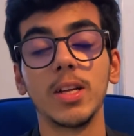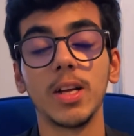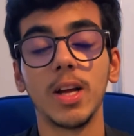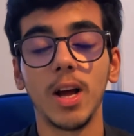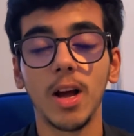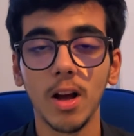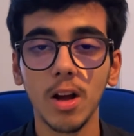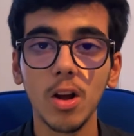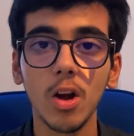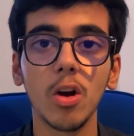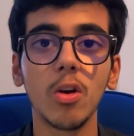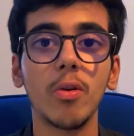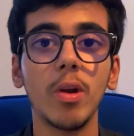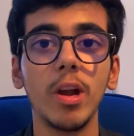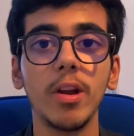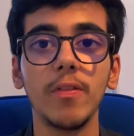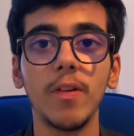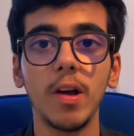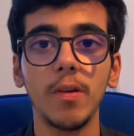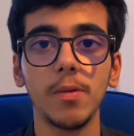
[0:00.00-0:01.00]
I got a
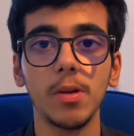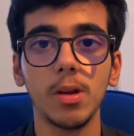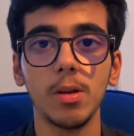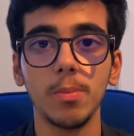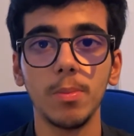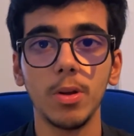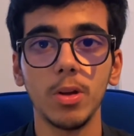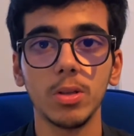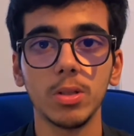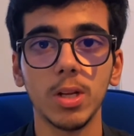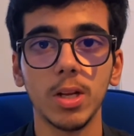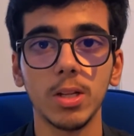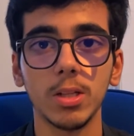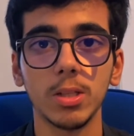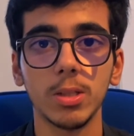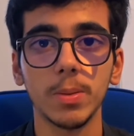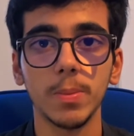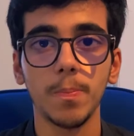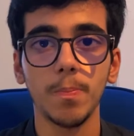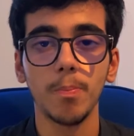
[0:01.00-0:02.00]
grade 5 in computer
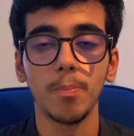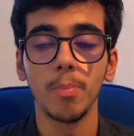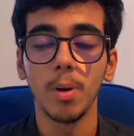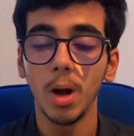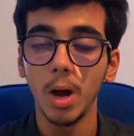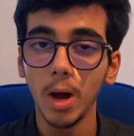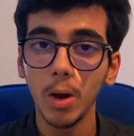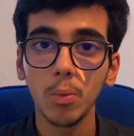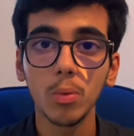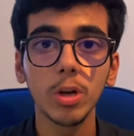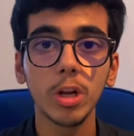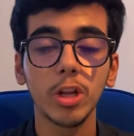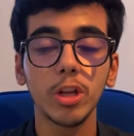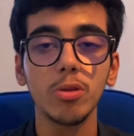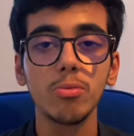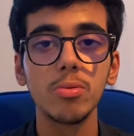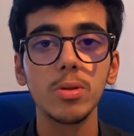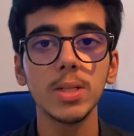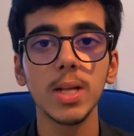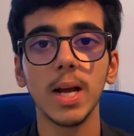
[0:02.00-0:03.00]
science. but I want to
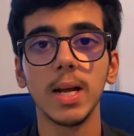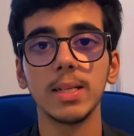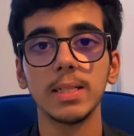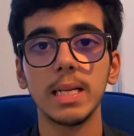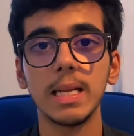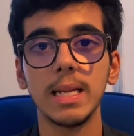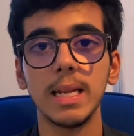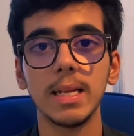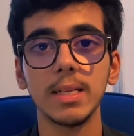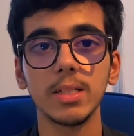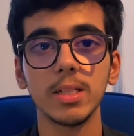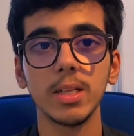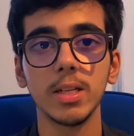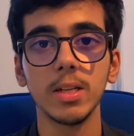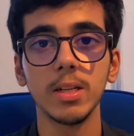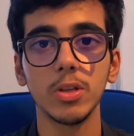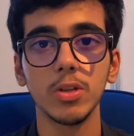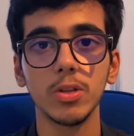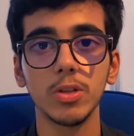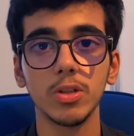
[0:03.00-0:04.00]
use that as a
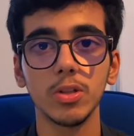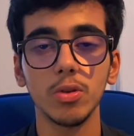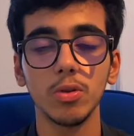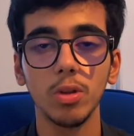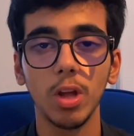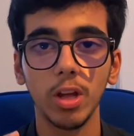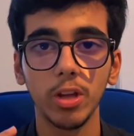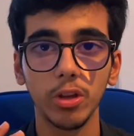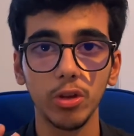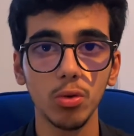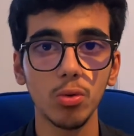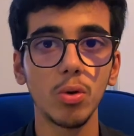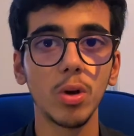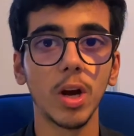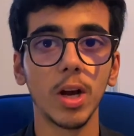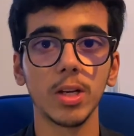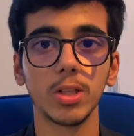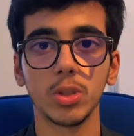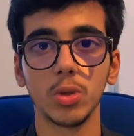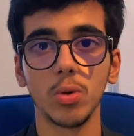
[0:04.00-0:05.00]
lesson so that you
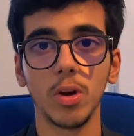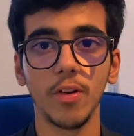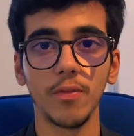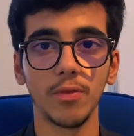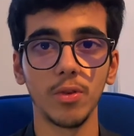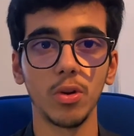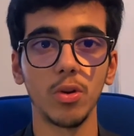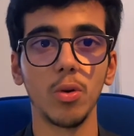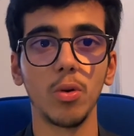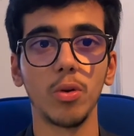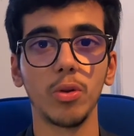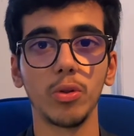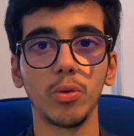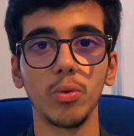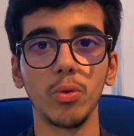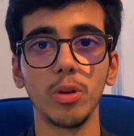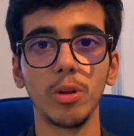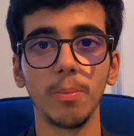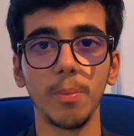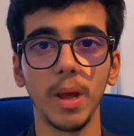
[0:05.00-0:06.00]
guys don't have to go
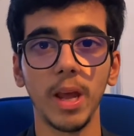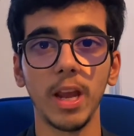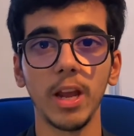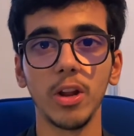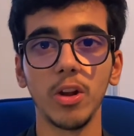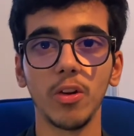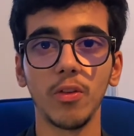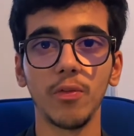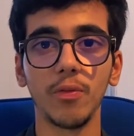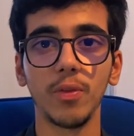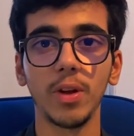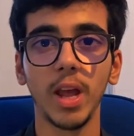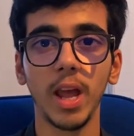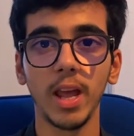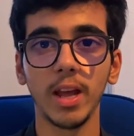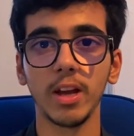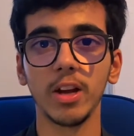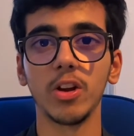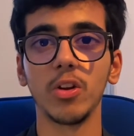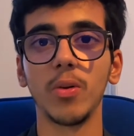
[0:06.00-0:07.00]
through the pain of
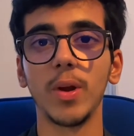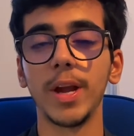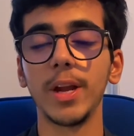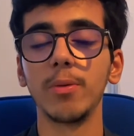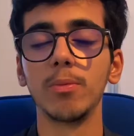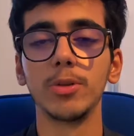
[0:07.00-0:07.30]
getting a grade